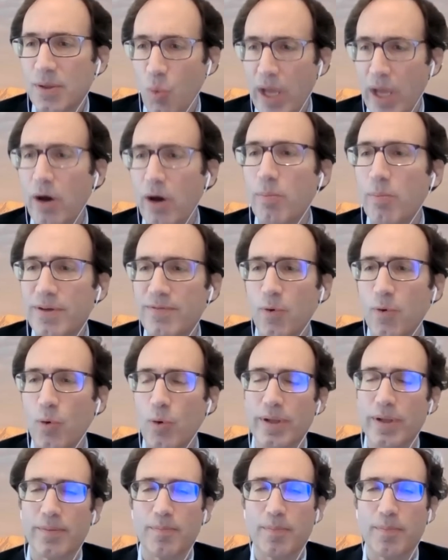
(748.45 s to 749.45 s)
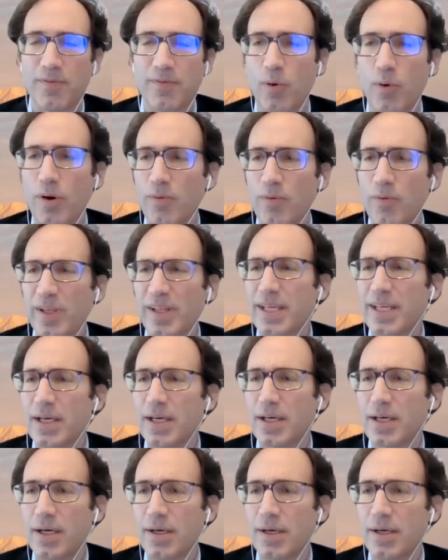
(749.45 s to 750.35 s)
well before really